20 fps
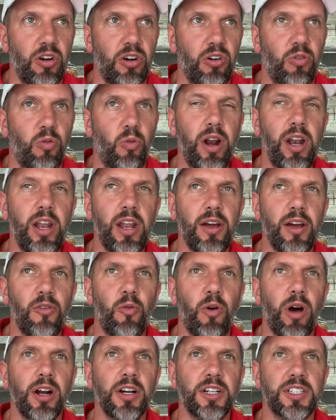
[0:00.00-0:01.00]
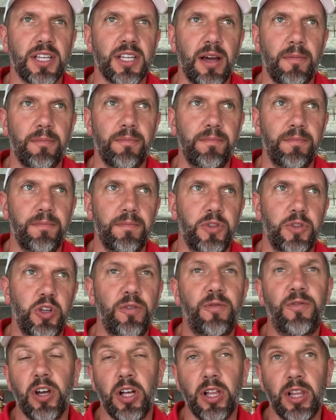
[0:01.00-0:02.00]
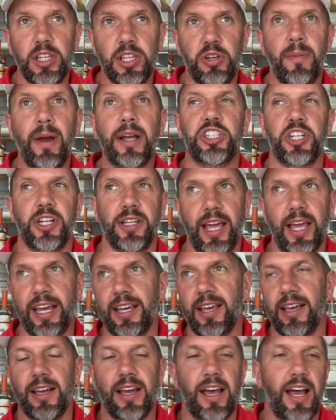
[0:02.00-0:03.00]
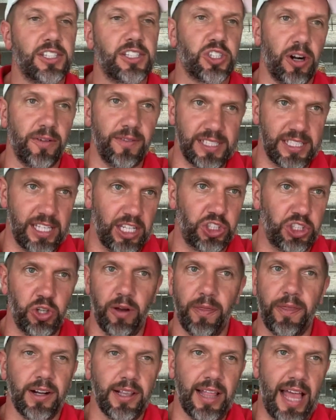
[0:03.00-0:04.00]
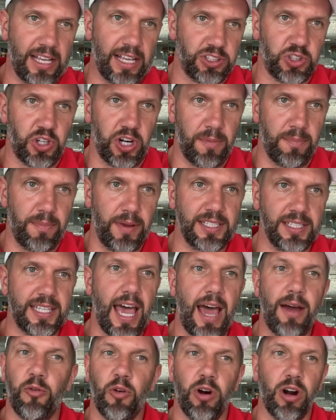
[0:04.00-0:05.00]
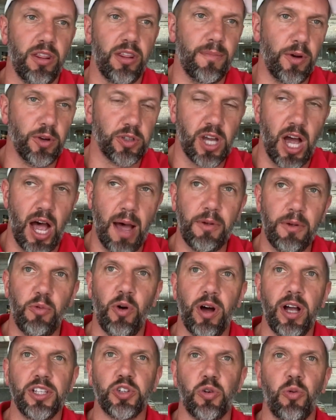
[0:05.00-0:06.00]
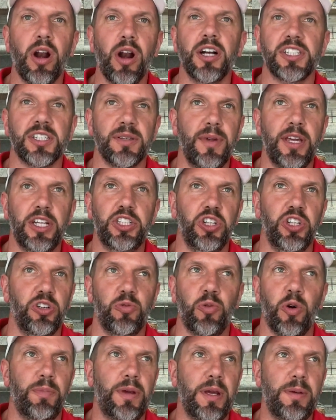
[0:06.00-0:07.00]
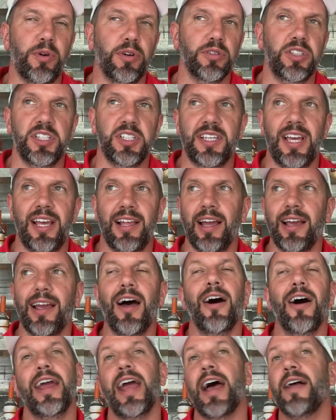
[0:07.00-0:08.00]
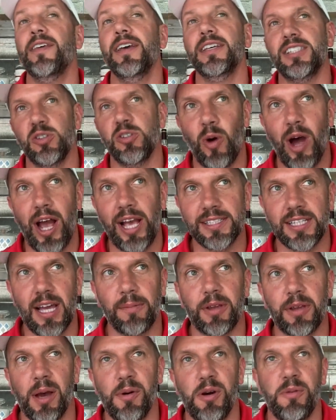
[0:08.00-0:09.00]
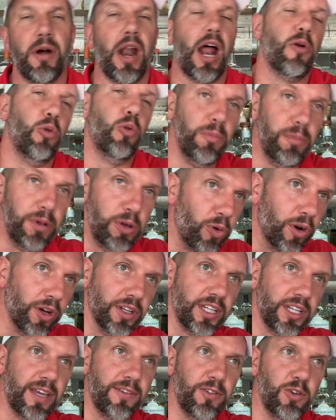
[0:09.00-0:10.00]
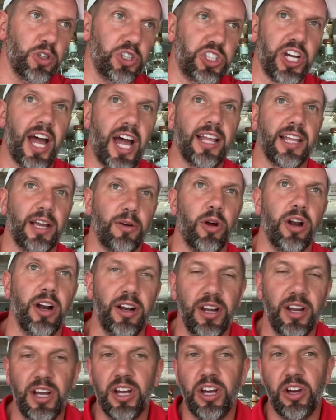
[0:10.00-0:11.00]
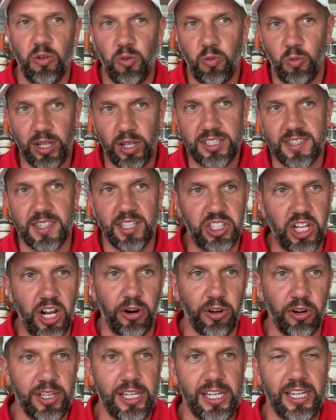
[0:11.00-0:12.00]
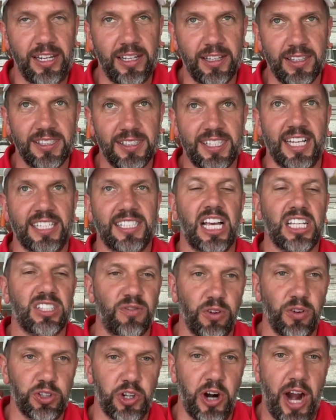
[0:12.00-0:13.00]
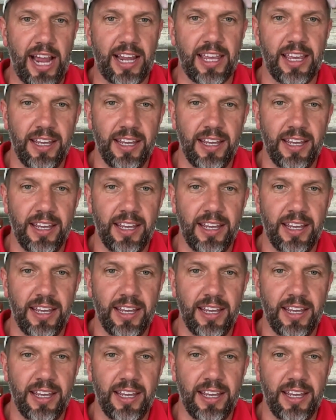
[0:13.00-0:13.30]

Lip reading: what are some, do you feel, you mentioned like a service issue on their last trip. Is that one of the most common ones? Or what are some issues where people just say like, oh yeah, this is why I stopped coming, but I would be willing to give you a shot? Like what's the generally successful track?